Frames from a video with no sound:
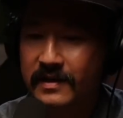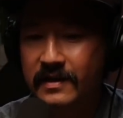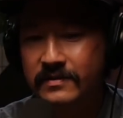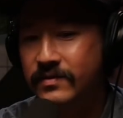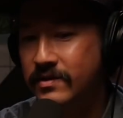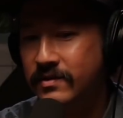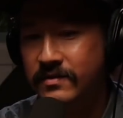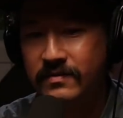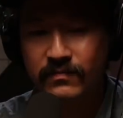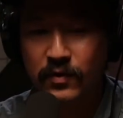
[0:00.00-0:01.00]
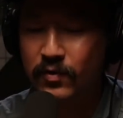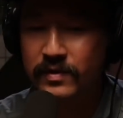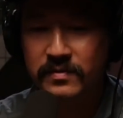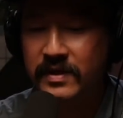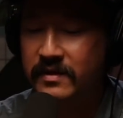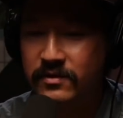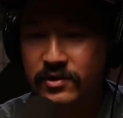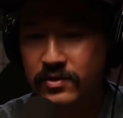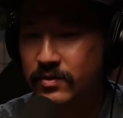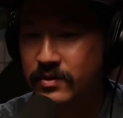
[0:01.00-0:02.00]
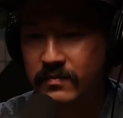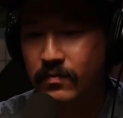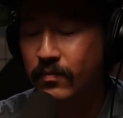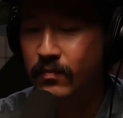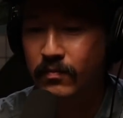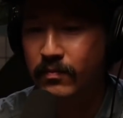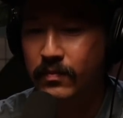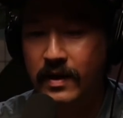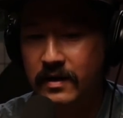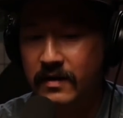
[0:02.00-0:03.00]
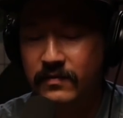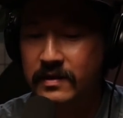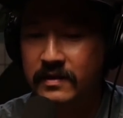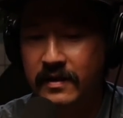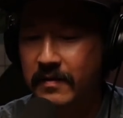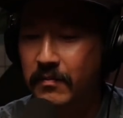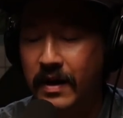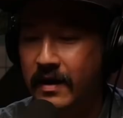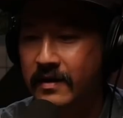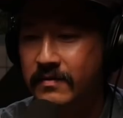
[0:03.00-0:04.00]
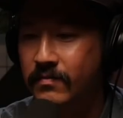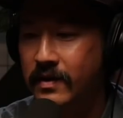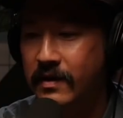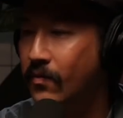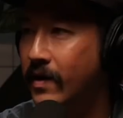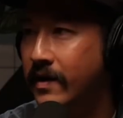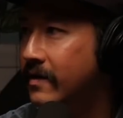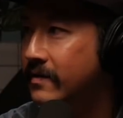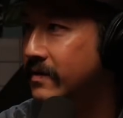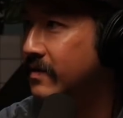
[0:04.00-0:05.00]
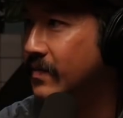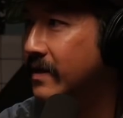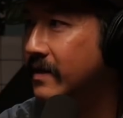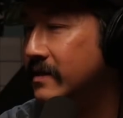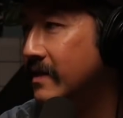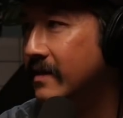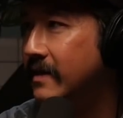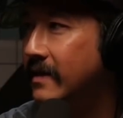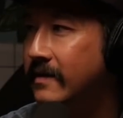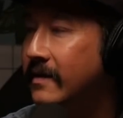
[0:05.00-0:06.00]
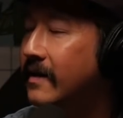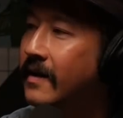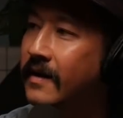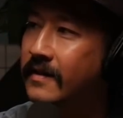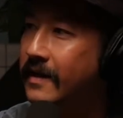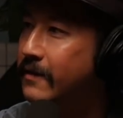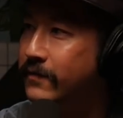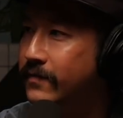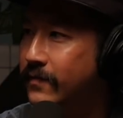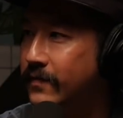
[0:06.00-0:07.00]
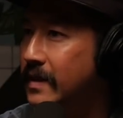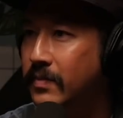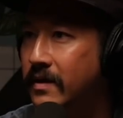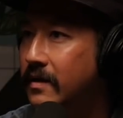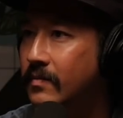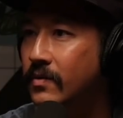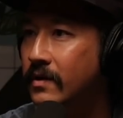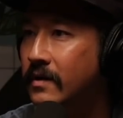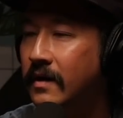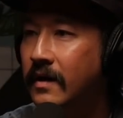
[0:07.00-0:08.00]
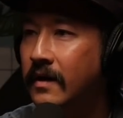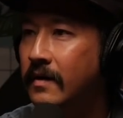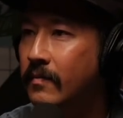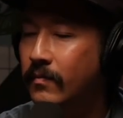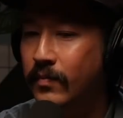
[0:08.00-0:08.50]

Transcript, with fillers: Like I've just always been into shoes. I. Everything that I buy, I wear. I mean, yeah. it's not like I like f flip them or mm-hmm.